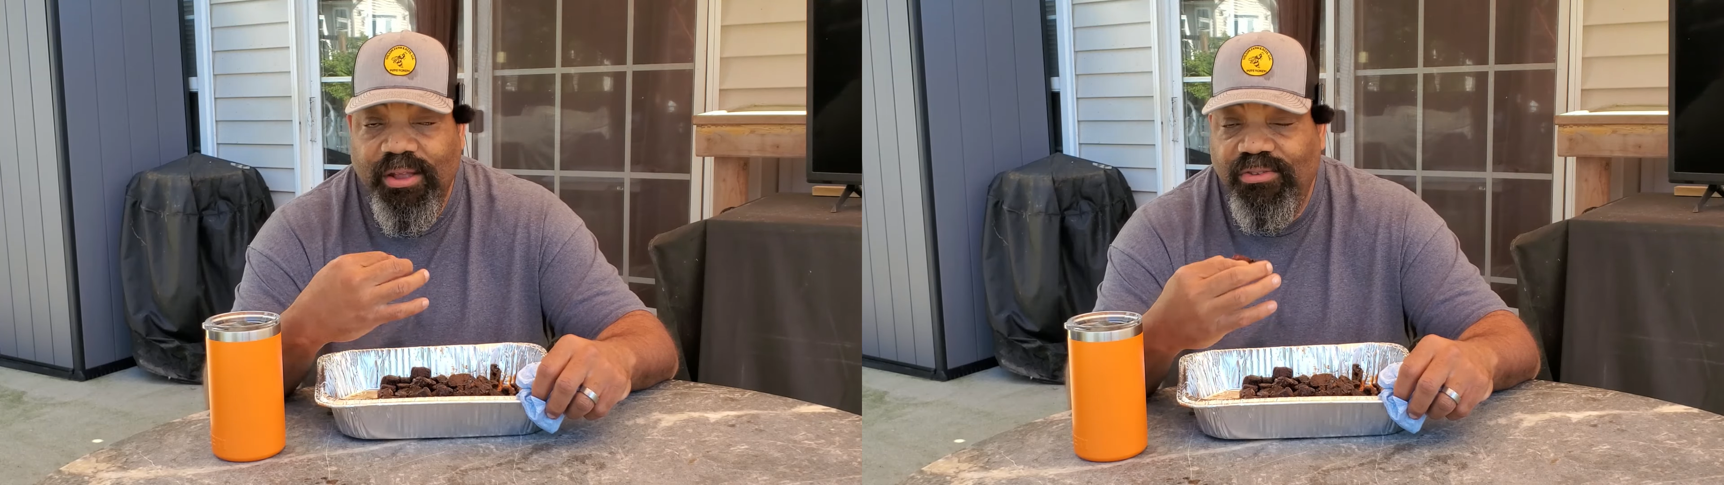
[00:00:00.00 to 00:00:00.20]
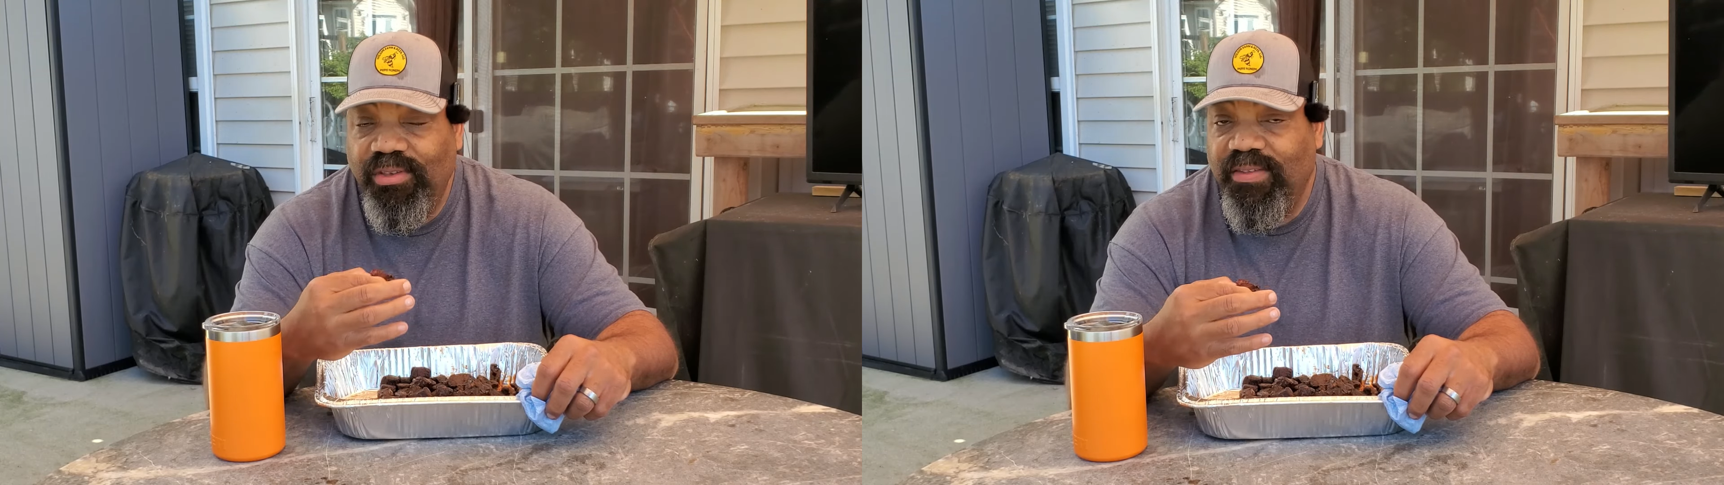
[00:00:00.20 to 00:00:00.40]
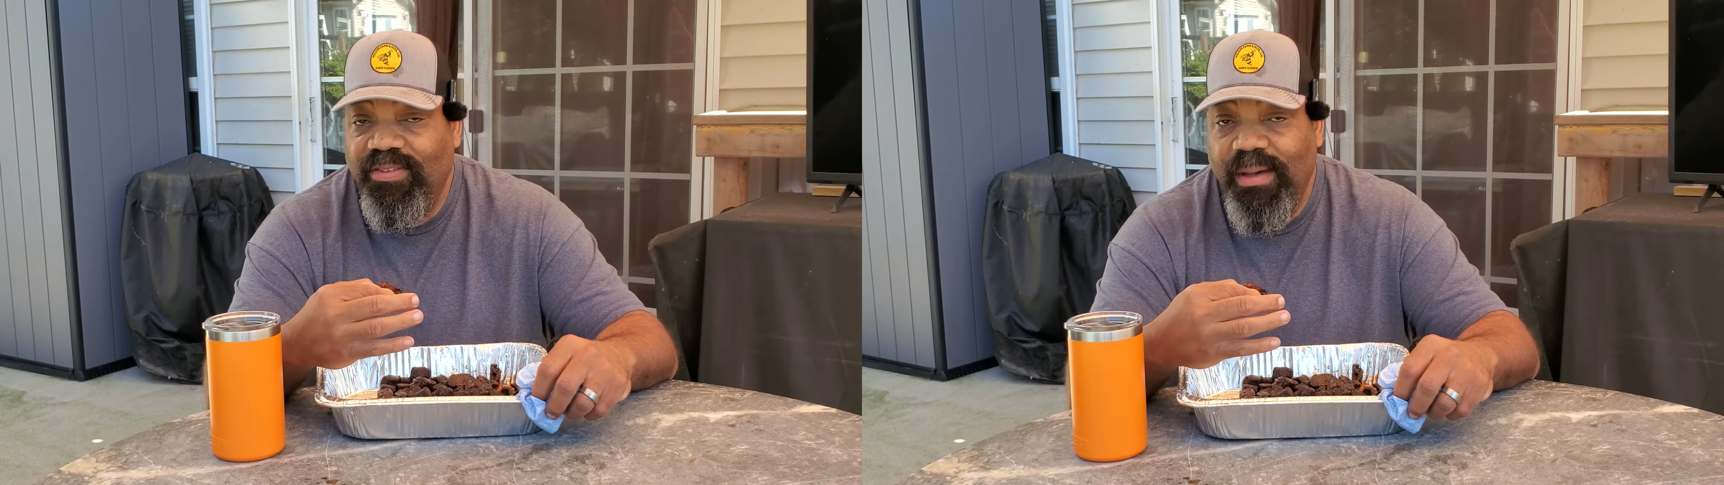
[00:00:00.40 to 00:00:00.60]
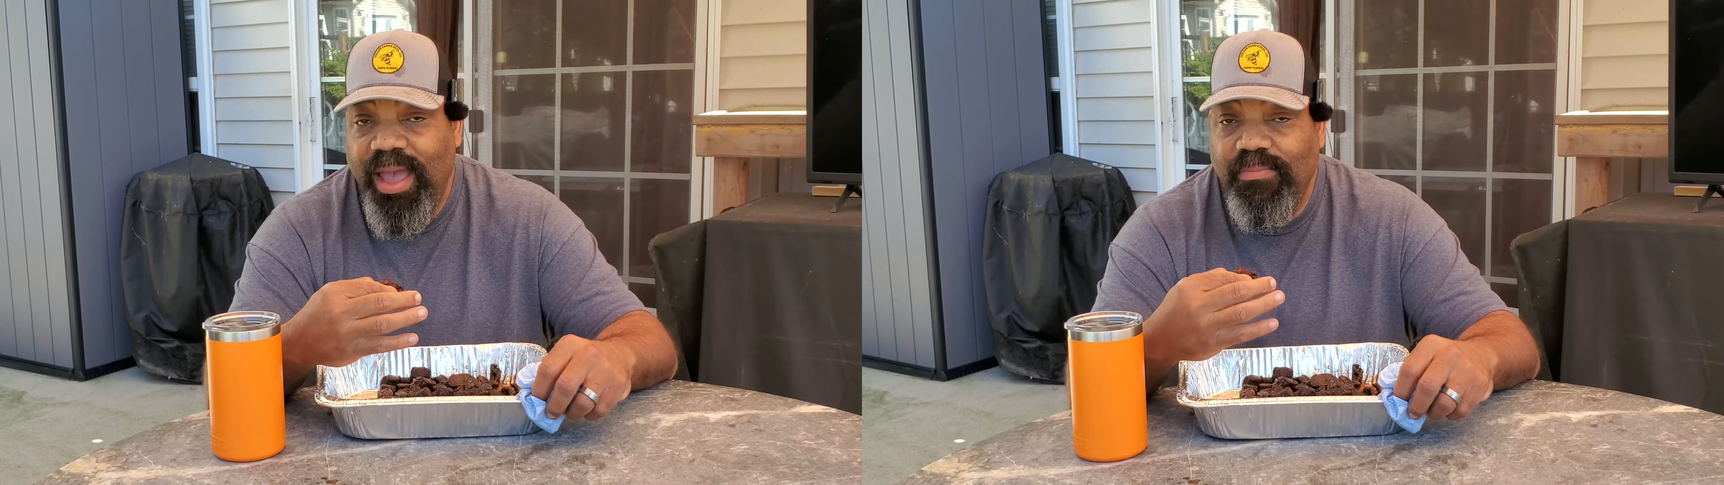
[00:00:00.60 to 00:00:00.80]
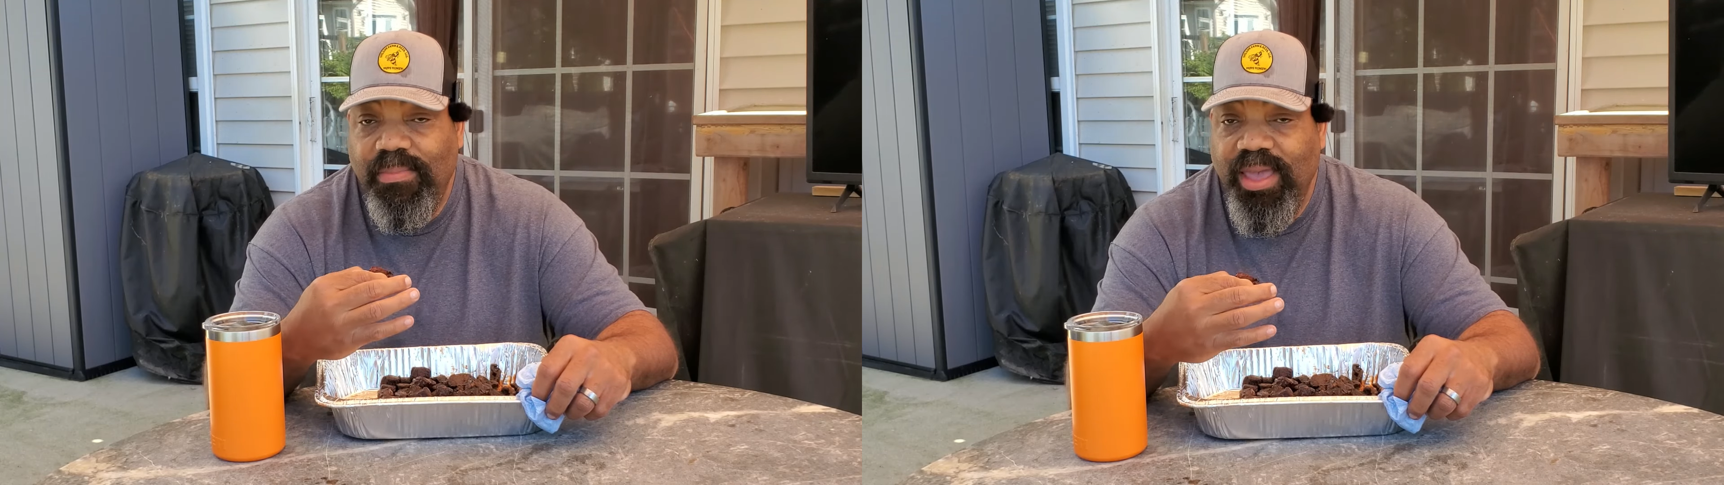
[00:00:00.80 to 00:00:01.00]
there just
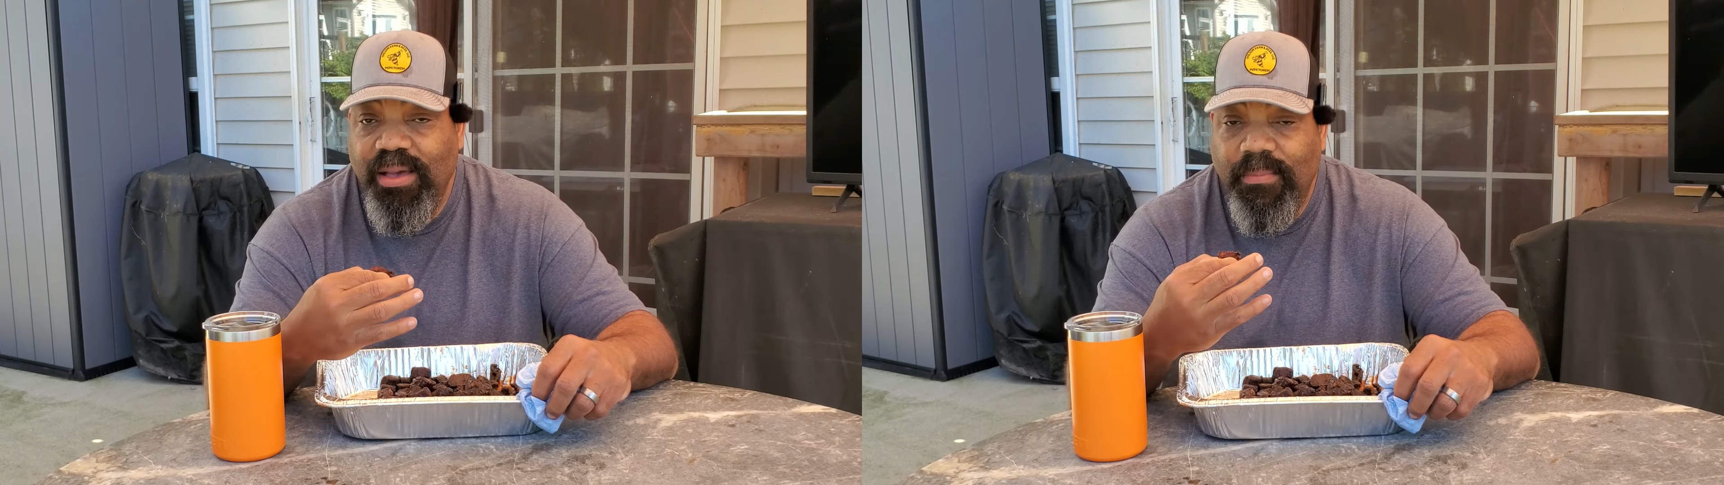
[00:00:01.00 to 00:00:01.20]
might be